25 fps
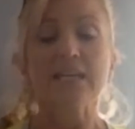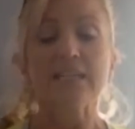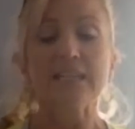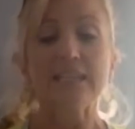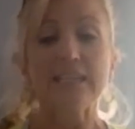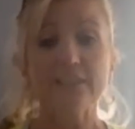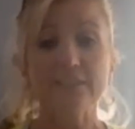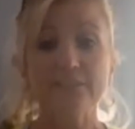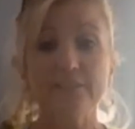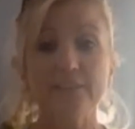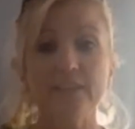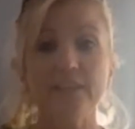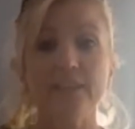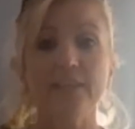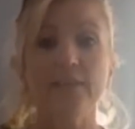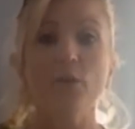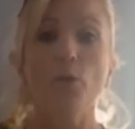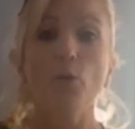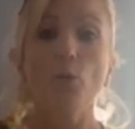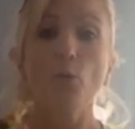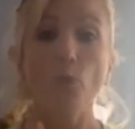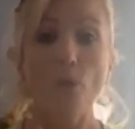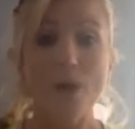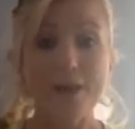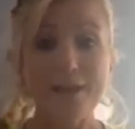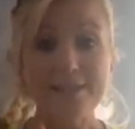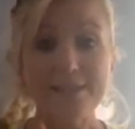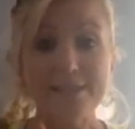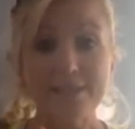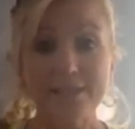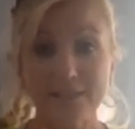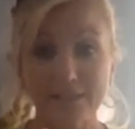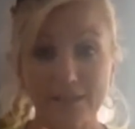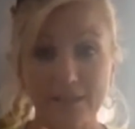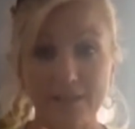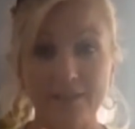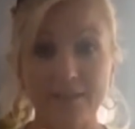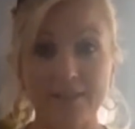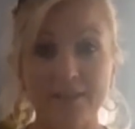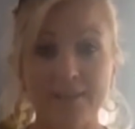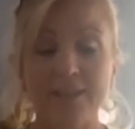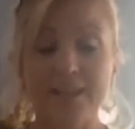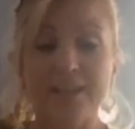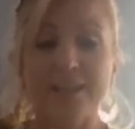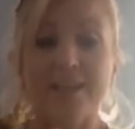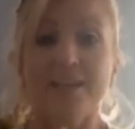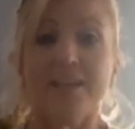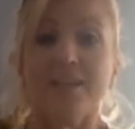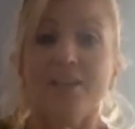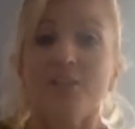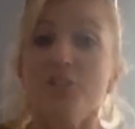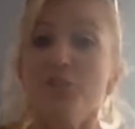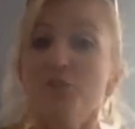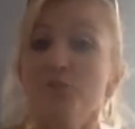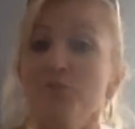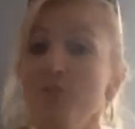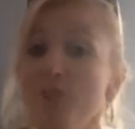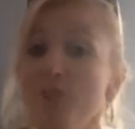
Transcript: give it one year. Do